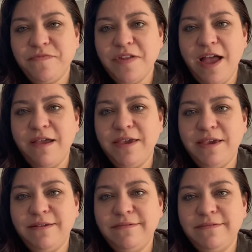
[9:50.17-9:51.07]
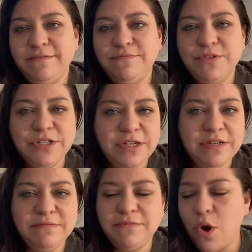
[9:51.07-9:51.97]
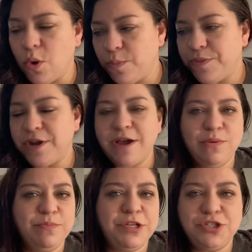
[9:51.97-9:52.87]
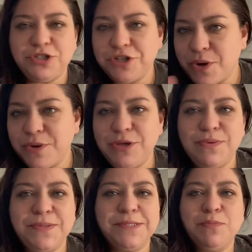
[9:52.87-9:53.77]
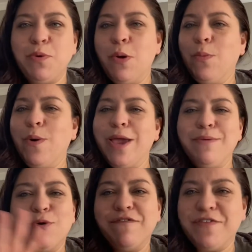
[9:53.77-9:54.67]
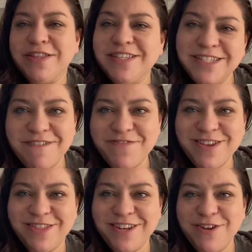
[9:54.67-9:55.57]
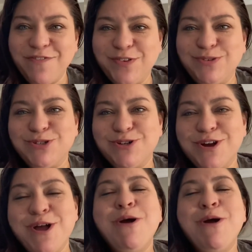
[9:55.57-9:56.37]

I really hope that I will be showing you some way more fun stuff in the near future.